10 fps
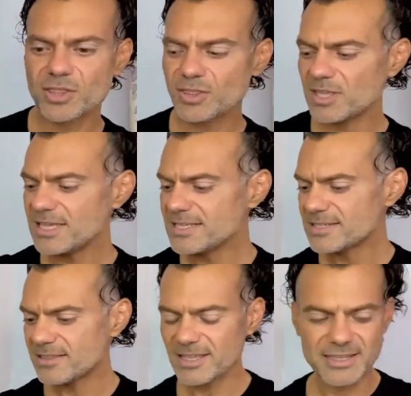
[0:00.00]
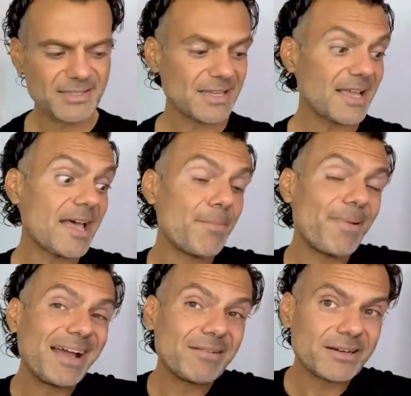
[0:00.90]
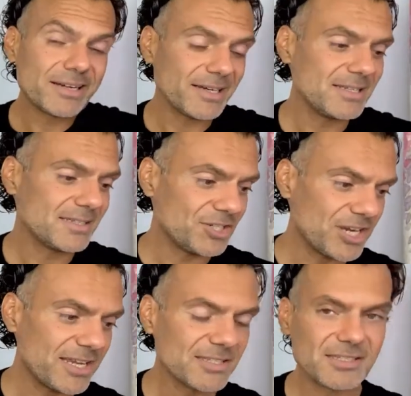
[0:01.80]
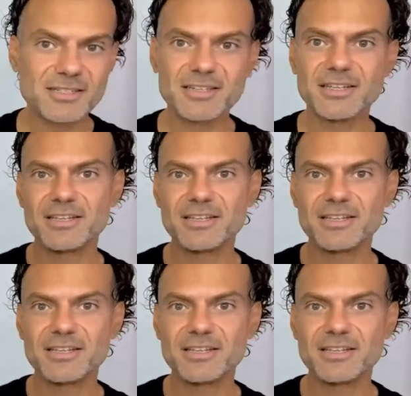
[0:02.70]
These things apparently suggest